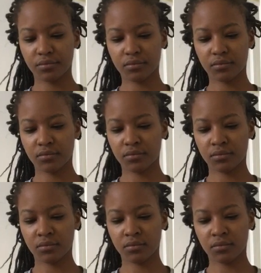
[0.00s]

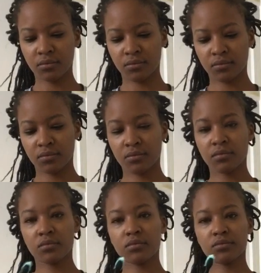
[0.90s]
before.
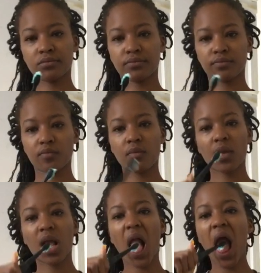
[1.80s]
So, yeah,
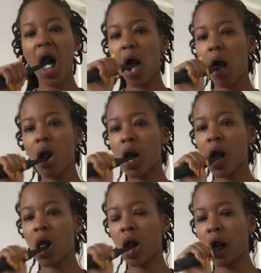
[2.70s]
how's everybody
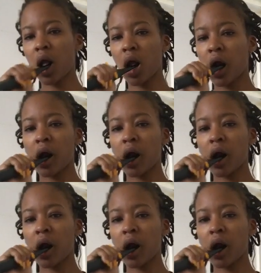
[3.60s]
doing? Oh my